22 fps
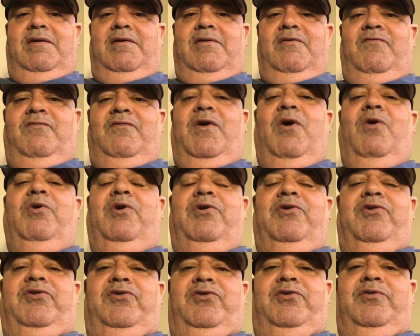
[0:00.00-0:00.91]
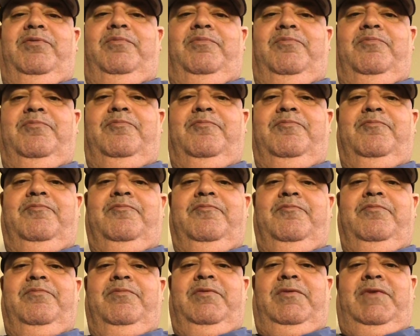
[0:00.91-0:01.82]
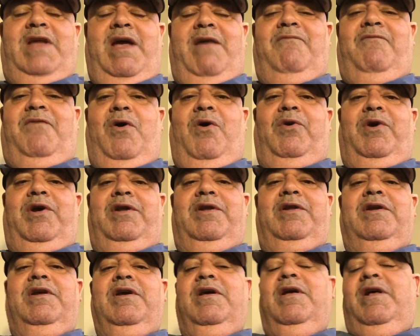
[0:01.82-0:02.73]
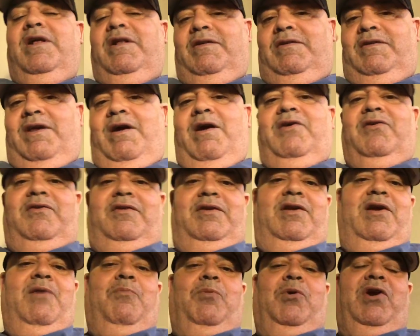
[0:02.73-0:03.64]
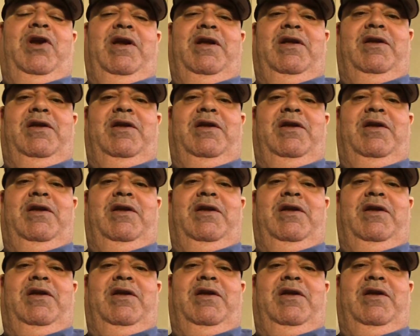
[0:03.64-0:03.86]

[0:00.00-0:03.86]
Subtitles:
voters that voted, they're pretty